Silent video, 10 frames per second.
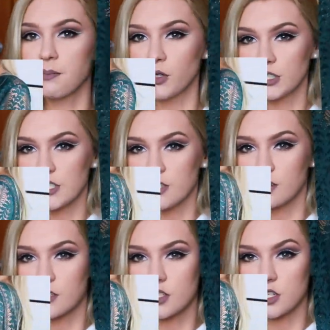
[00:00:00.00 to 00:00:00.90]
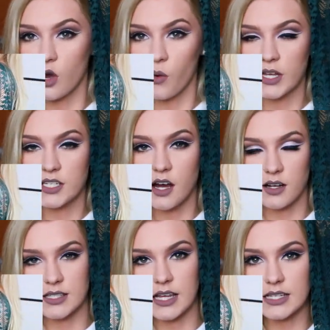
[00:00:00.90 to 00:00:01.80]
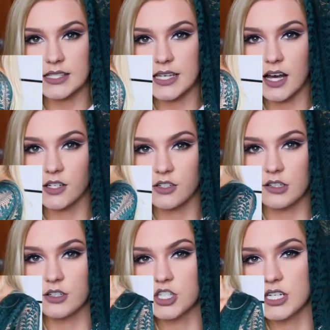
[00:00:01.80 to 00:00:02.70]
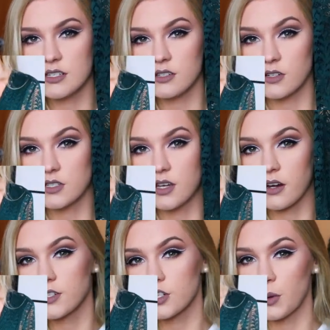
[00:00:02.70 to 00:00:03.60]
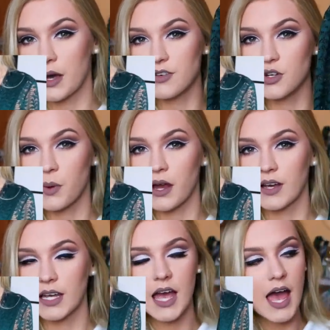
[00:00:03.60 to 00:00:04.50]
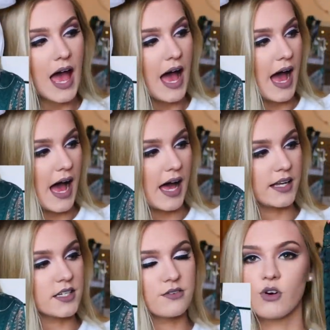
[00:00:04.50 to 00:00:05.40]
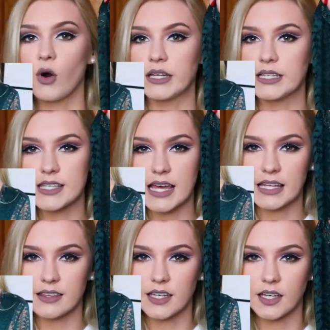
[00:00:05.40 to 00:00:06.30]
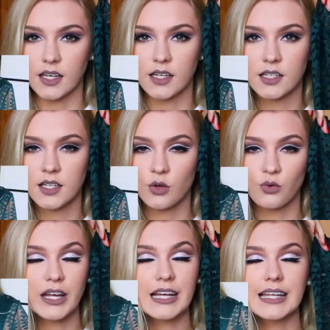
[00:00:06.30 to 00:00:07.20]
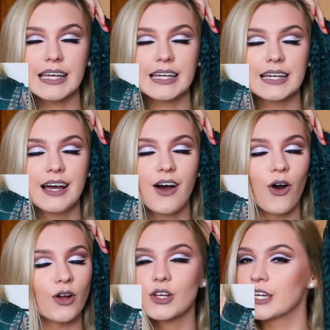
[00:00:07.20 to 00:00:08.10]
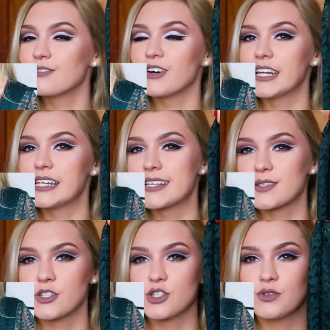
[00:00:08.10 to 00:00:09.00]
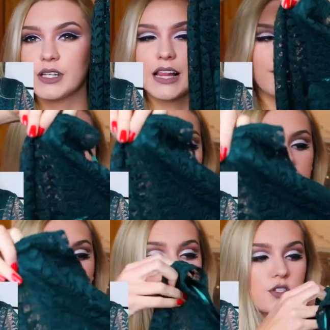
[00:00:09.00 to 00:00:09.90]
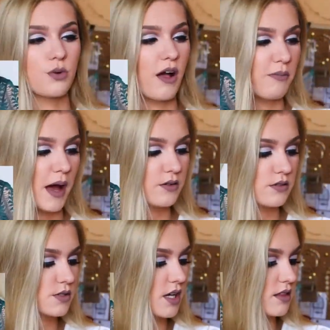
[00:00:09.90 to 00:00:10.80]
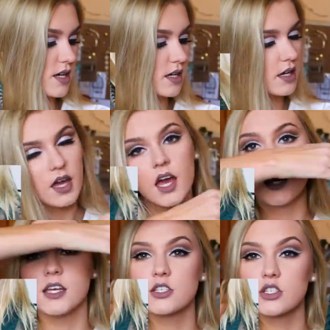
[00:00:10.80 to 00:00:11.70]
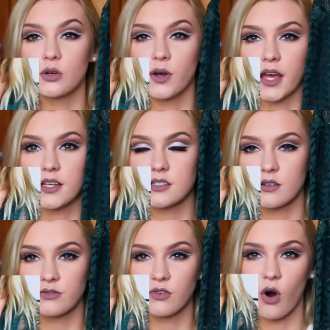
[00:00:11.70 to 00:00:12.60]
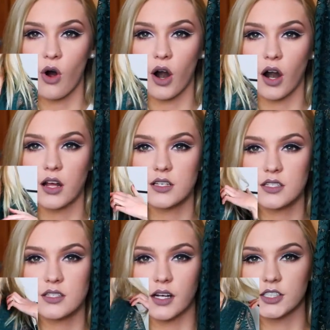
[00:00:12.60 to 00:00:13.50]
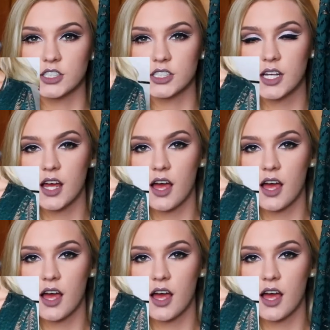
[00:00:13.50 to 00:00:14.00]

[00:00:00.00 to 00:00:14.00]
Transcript: bodysuit, so it tucks nicely under your jeans or skirt or whatever you're wearing and avoids anything wrinkling or looking funny. So I do really love this, and it was £12, which I think is so nice for such